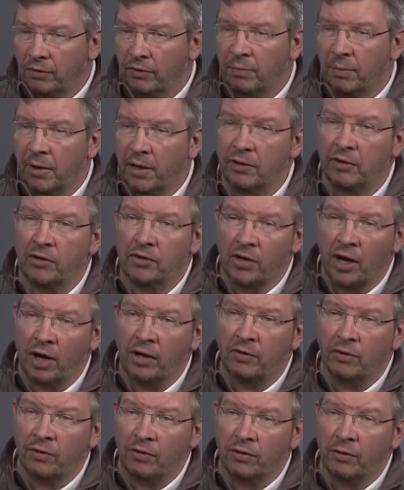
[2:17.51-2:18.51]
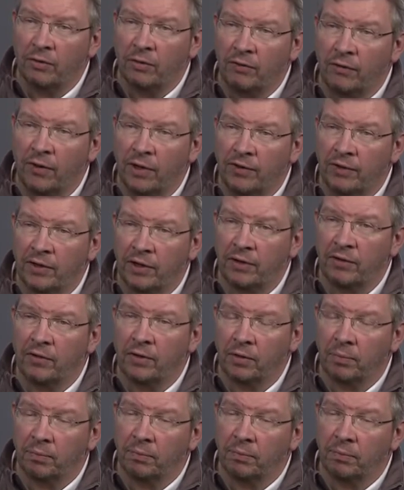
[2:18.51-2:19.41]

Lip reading: are the major changes that we're facing this year.